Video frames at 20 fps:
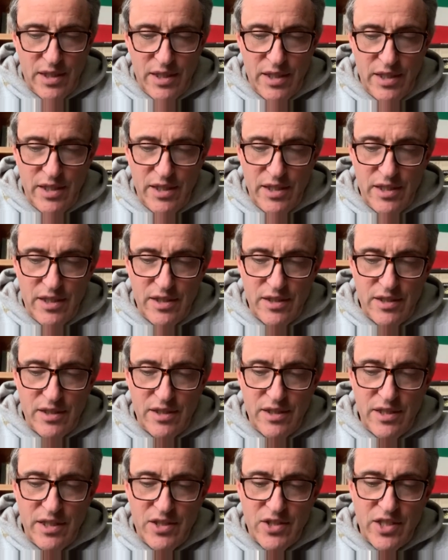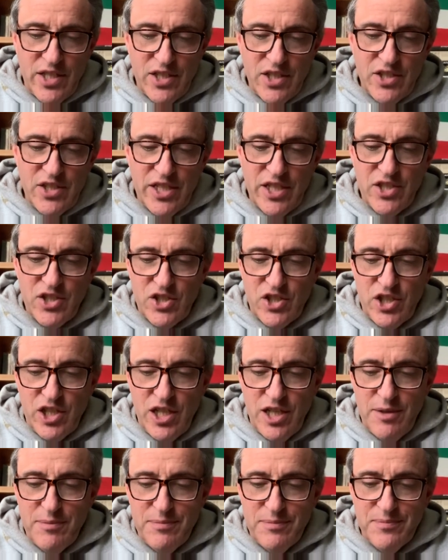And he's got a desk
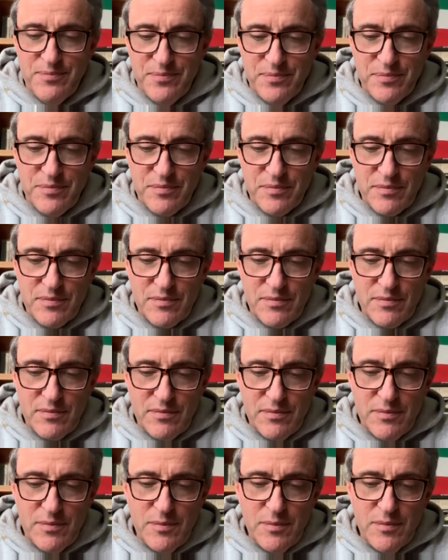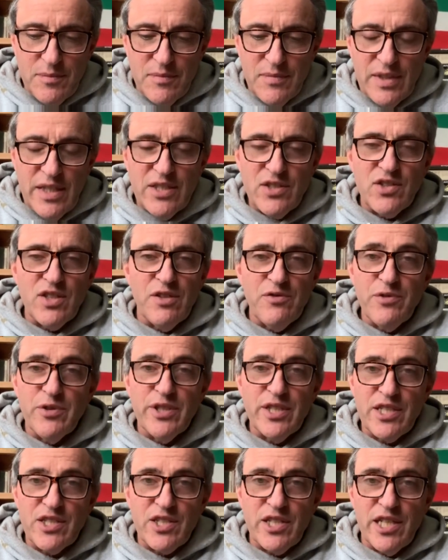job. It's not very
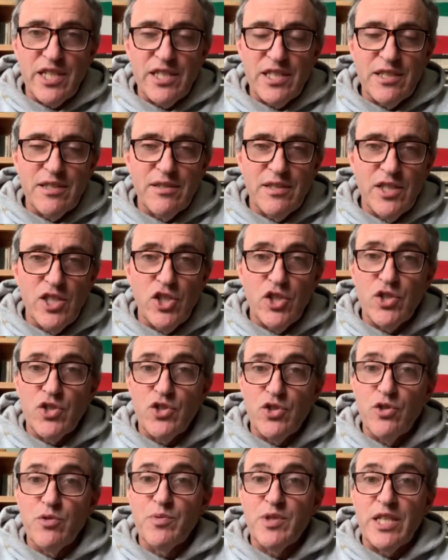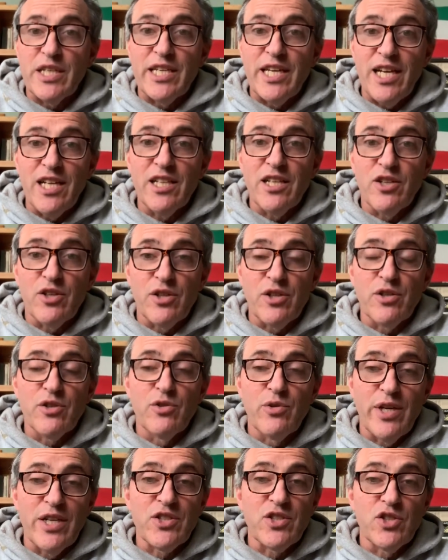exciting. He assumes that Gallagher,
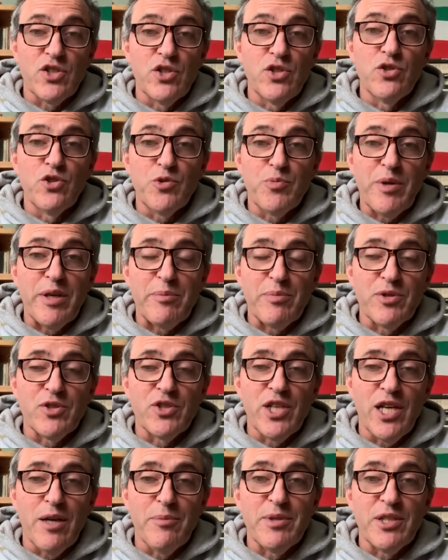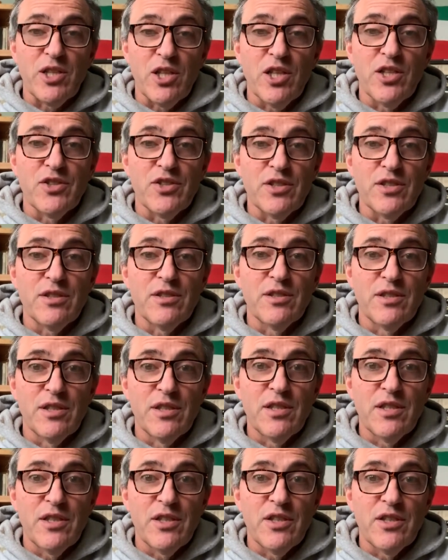who has a newspaper job in London,
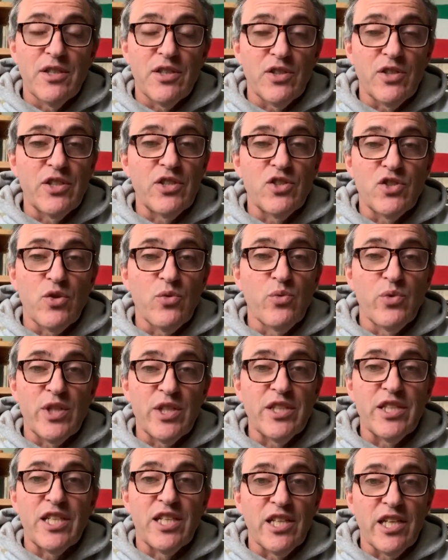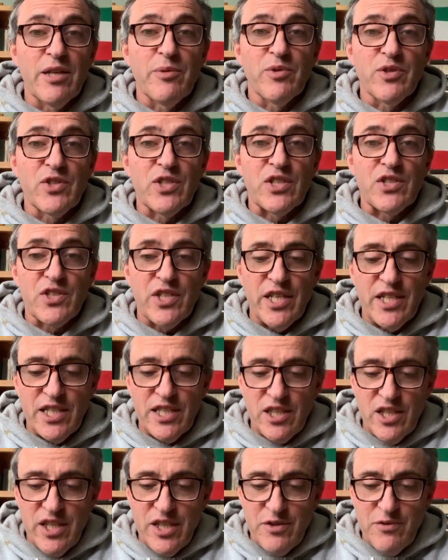leads a really glamorous, exciting
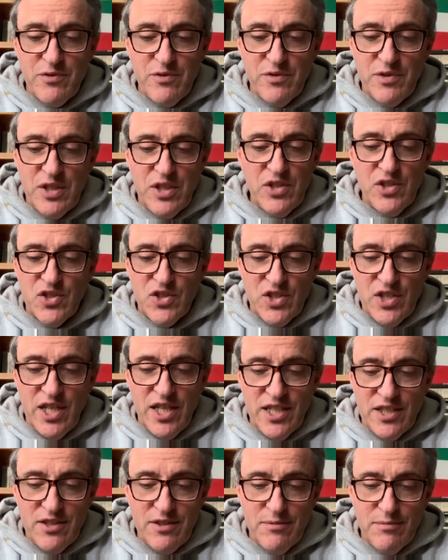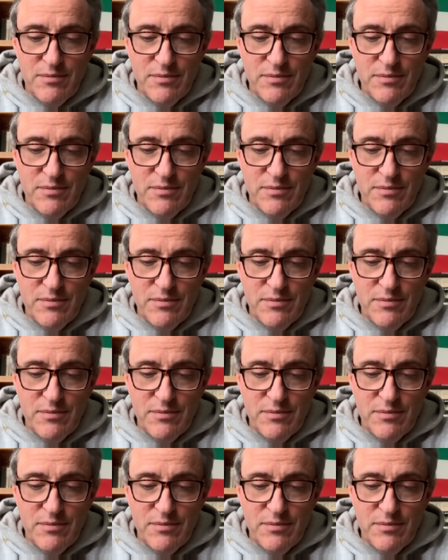life. He does not.